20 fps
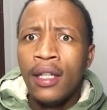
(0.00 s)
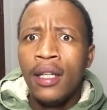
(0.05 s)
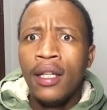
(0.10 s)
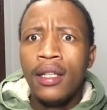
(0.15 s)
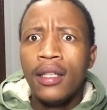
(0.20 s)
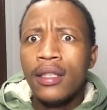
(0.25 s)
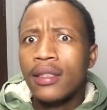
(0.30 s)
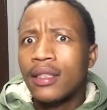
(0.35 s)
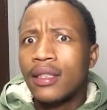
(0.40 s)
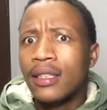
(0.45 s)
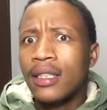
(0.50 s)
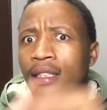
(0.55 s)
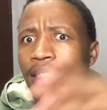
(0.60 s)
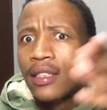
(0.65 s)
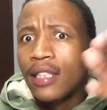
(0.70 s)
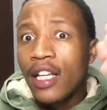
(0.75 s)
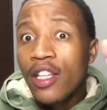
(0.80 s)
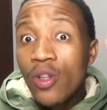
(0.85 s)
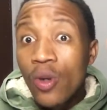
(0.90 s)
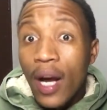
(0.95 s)
He's
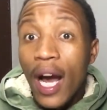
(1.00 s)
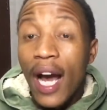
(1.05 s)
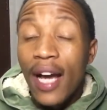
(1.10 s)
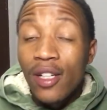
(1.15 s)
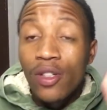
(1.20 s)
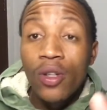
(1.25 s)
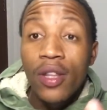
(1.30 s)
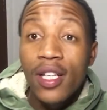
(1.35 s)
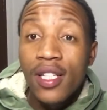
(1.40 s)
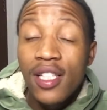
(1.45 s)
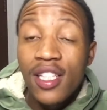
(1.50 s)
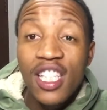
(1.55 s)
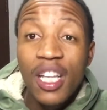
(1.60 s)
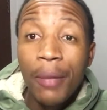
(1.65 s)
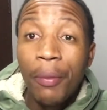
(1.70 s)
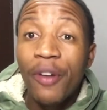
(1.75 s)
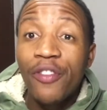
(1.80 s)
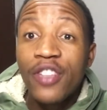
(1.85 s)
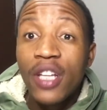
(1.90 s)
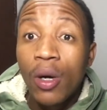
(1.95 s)
a new guy into the system
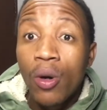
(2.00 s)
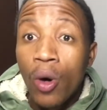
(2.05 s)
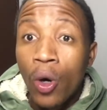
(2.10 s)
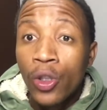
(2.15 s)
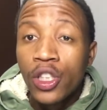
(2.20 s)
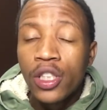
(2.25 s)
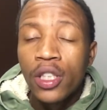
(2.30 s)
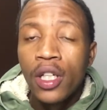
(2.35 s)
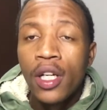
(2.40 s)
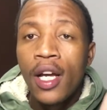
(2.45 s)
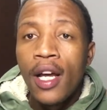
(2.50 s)
of the coach.